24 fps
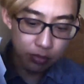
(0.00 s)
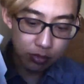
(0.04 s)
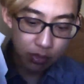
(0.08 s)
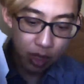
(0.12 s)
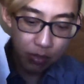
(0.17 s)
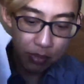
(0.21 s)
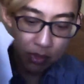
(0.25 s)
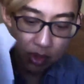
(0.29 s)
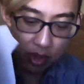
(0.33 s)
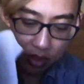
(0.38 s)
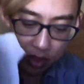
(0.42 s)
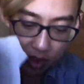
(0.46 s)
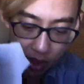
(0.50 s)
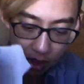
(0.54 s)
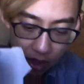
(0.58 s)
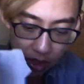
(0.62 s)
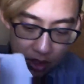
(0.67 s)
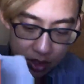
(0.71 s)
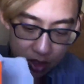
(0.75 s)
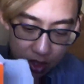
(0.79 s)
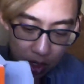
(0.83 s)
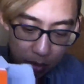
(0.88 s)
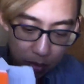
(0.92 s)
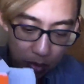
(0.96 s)
The thing
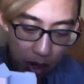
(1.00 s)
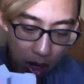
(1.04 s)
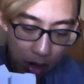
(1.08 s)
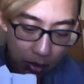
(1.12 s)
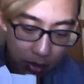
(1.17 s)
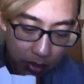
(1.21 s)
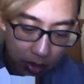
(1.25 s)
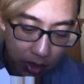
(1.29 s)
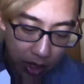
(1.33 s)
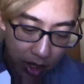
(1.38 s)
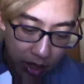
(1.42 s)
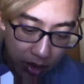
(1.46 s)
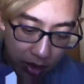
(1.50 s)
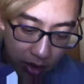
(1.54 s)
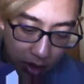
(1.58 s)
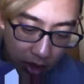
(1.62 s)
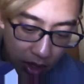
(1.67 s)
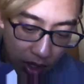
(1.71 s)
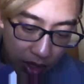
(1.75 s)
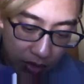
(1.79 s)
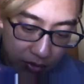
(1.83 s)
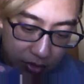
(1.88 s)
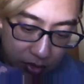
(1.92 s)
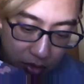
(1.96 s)
is, I'll probably end the
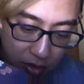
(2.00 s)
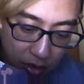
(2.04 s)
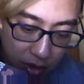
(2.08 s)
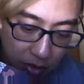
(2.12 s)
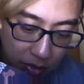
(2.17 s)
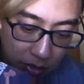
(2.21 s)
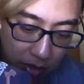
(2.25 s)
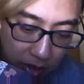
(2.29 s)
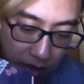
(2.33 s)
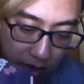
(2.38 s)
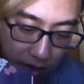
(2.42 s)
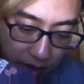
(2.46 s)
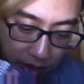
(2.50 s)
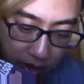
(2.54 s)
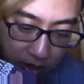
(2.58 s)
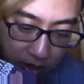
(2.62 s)
live stream after